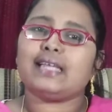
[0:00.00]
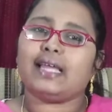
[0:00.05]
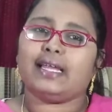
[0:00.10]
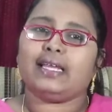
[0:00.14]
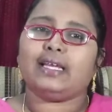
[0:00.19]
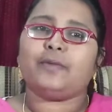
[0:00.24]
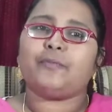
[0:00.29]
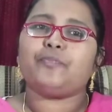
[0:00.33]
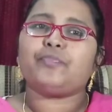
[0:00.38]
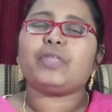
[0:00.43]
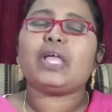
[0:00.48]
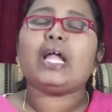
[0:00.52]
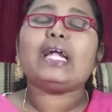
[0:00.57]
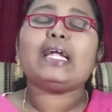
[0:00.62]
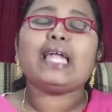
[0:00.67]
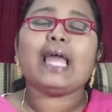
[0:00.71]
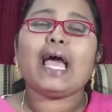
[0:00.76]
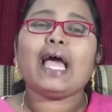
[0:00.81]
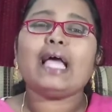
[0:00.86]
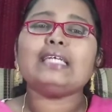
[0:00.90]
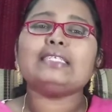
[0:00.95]
diet.
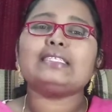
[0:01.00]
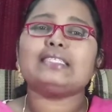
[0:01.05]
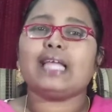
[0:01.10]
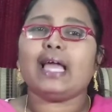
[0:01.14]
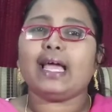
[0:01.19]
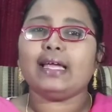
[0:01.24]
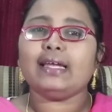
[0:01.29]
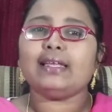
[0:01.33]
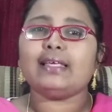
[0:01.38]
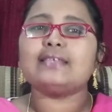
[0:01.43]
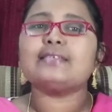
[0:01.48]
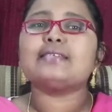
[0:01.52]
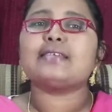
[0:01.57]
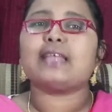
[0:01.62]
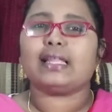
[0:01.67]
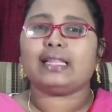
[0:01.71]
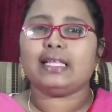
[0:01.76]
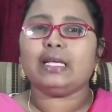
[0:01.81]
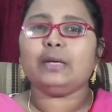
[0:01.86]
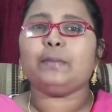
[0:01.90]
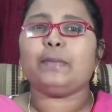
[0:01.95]
DASH diet is
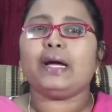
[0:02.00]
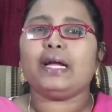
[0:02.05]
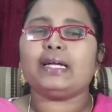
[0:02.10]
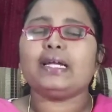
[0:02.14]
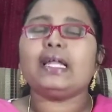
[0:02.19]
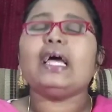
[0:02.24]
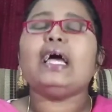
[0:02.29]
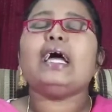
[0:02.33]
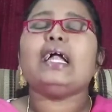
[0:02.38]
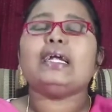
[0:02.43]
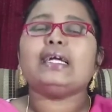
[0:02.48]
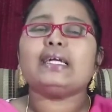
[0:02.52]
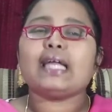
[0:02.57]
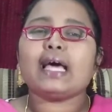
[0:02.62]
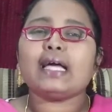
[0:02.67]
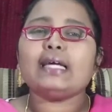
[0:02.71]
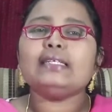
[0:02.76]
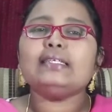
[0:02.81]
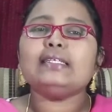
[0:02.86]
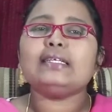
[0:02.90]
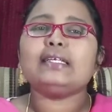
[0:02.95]
nothing but
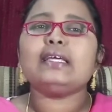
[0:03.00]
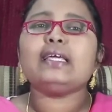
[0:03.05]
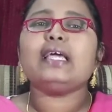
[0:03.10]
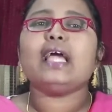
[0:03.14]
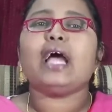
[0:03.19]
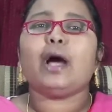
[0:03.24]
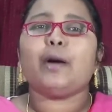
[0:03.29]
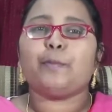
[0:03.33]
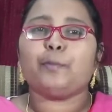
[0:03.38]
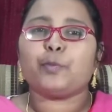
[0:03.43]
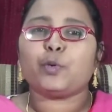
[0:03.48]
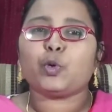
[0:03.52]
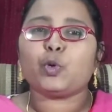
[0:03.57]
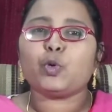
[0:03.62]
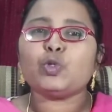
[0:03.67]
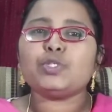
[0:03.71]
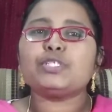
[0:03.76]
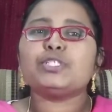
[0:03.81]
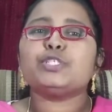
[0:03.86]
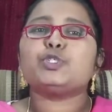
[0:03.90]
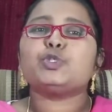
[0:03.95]
dietary
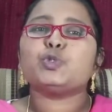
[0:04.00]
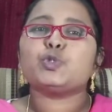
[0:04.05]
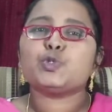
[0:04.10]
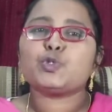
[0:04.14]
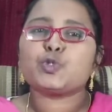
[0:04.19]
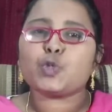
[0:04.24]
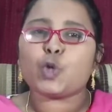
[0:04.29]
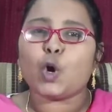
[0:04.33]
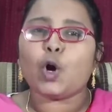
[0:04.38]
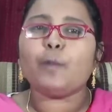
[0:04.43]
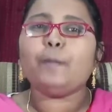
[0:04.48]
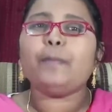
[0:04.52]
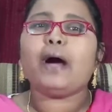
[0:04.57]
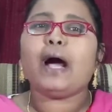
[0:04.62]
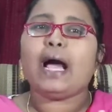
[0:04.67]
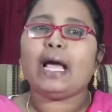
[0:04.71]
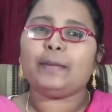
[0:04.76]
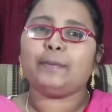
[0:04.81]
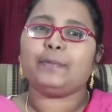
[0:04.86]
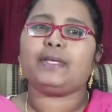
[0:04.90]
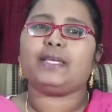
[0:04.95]
approach to stop
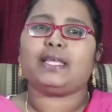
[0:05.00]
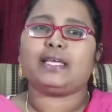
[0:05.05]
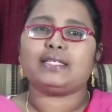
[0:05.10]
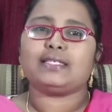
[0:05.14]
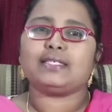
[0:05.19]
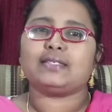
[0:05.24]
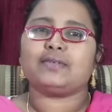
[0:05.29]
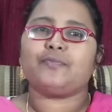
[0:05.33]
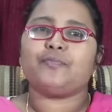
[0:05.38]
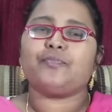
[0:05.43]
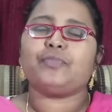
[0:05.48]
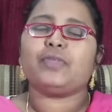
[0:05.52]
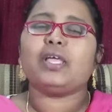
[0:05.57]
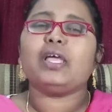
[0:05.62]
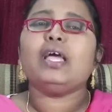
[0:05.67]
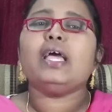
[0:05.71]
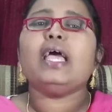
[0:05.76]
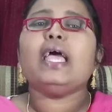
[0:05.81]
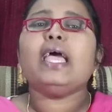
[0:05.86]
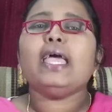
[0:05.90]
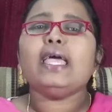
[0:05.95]
hypertension.
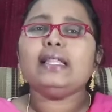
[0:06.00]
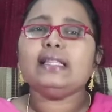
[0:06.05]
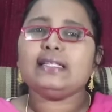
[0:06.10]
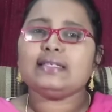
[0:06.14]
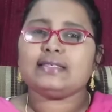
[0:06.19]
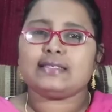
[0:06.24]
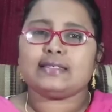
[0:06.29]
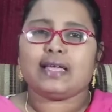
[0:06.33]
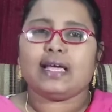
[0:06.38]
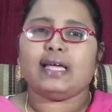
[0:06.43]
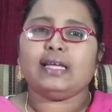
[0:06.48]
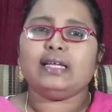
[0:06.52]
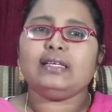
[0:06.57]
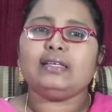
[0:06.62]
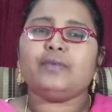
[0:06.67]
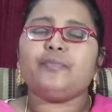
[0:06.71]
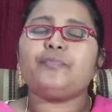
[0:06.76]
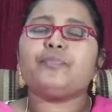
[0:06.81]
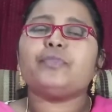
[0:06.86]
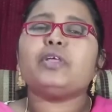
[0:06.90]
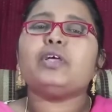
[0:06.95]
In this diet,
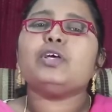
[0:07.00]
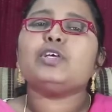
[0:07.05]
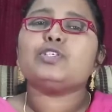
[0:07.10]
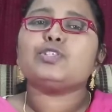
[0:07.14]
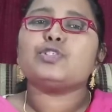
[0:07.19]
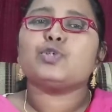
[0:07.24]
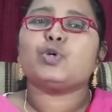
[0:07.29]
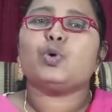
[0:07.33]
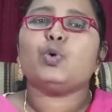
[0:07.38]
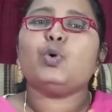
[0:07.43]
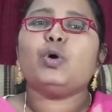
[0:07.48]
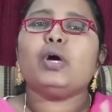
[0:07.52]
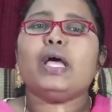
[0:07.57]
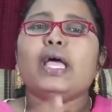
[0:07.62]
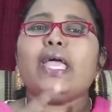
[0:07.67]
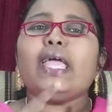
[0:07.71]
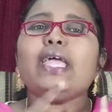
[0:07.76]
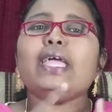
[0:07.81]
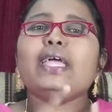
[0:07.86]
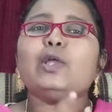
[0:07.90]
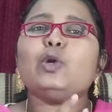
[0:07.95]
so
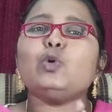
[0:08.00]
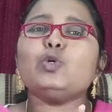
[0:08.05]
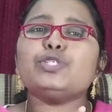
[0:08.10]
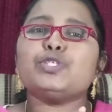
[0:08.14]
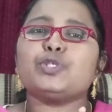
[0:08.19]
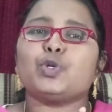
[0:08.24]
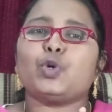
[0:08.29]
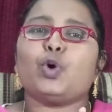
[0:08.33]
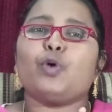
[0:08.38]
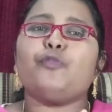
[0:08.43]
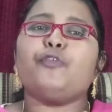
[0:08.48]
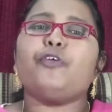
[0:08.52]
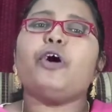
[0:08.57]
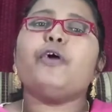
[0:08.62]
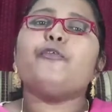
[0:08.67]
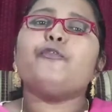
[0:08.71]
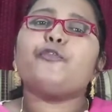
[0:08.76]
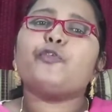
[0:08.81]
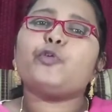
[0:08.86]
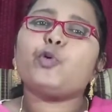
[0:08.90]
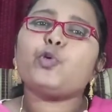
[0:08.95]
inclusion of
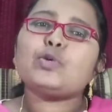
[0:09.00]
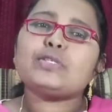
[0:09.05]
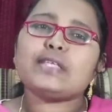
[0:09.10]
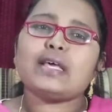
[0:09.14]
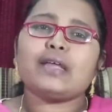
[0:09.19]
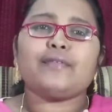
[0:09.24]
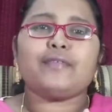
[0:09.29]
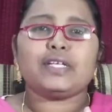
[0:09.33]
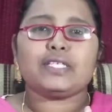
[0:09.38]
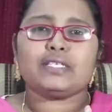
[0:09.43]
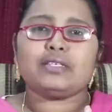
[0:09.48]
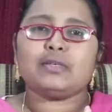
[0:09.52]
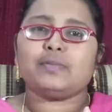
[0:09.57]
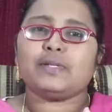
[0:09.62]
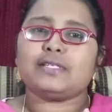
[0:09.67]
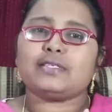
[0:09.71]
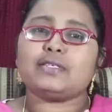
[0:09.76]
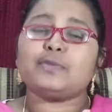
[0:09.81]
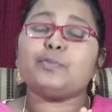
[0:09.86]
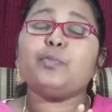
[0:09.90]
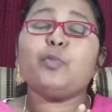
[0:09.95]
fruits and
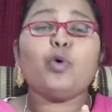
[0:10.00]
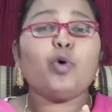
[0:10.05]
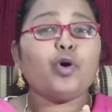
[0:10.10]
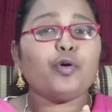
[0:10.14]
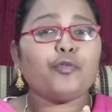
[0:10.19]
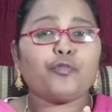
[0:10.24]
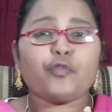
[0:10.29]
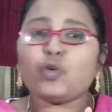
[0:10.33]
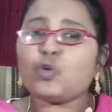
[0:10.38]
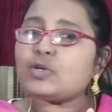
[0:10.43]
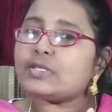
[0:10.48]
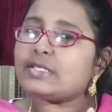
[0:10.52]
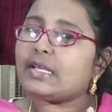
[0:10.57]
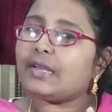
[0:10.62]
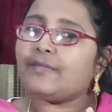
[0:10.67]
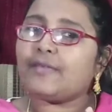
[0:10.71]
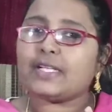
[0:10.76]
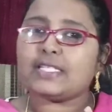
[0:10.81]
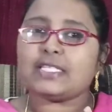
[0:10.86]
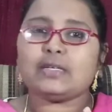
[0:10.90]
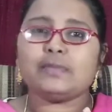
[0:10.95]
vegetables, more fruits and
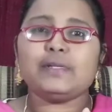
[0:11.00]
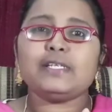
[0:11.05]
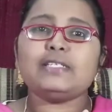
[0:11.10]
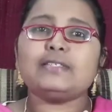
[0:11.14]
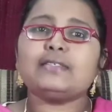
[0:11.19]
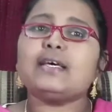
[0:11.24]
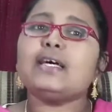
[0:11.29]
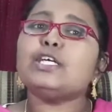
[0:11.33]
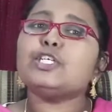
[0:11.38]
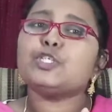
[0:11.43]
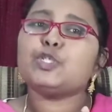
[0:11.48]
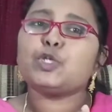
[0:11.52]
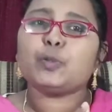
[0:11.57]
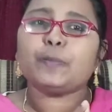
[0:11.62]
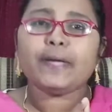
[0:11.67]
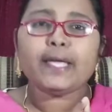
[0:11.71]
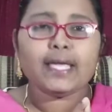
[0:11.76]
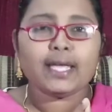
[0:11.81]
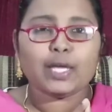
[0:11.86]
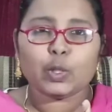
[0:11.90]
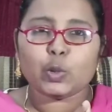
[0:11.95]
vegetables should
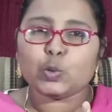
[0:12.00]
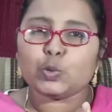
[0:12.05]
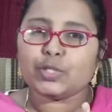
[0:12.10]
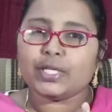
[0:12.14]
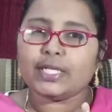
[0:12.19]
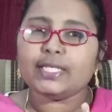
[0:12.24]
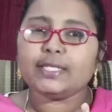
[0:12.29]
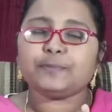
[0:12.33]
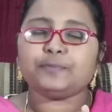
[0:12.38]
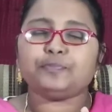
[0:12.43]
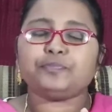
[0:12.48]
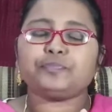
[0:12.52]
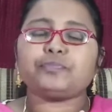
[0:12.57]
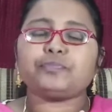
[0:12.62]
be included,